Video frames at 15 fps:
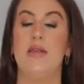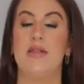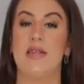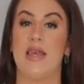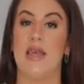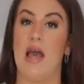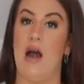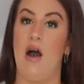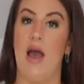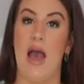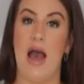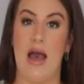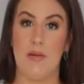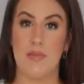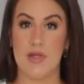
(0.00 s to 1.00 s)
So yeah, I
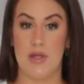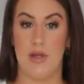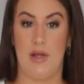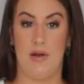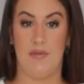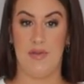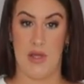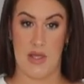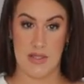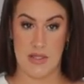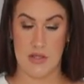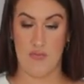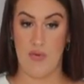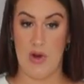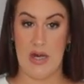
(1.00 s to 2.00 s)
absolutely love this.
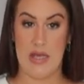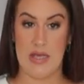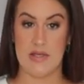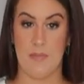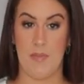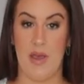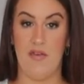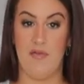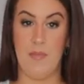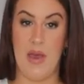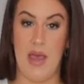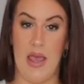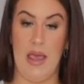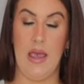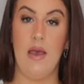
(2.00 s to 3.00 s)
This really is a bit of
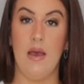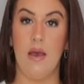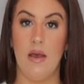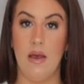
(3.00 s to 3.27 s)
me.